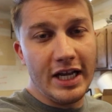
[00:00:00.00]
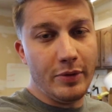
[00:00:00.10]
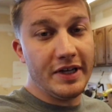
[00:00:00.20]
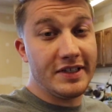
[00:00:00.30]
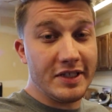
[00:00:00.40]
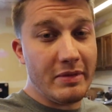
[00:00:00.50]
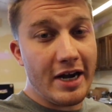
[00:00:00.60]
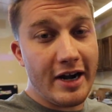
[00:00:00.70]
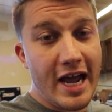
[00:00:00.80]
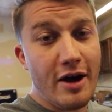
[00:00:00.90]
Anyways, doesn't
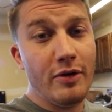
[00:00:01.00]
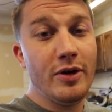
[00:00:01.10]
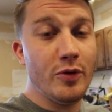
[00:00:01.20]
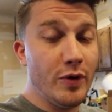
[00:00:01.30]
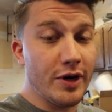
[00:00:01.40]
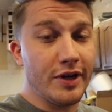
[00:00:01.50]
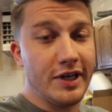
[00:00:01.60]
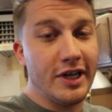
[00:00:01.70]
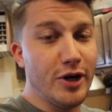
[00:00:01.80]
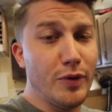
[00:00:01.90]
matter now. We are
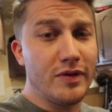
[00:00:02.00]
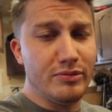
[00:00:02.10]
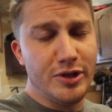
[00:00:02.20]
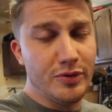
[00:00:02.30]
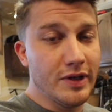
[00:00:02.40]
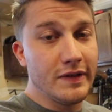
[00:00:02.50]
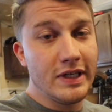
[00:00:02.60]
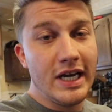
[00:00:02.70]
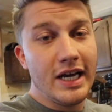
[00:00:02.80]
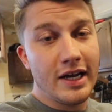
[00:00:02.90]
good to go with some new
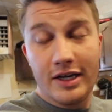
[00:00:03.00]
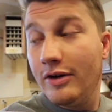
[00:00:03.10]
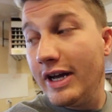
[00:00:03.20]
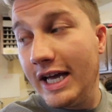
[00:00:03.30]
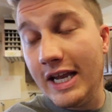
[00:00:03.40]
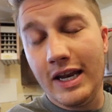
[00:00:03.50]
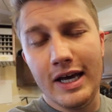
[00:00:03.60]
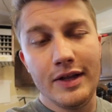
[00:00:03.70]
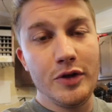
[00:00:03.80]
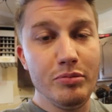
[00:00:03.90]
ones. Gonna go ahead
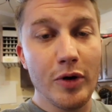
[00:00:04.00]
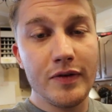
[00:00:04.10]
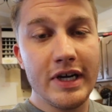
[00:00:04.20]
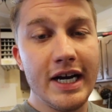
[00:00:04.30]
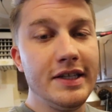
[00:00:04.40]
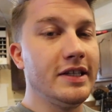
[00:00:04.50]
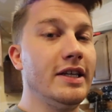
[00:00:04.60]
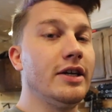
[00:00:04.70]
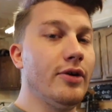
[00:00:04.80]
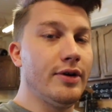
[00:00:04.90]
and do both sides and
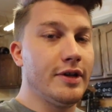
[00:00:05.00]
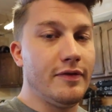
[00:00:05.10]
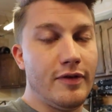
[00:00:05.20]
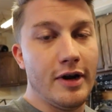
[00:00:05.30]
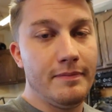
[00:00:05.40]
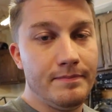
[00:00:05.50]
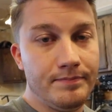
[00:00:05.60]
then go onto the front.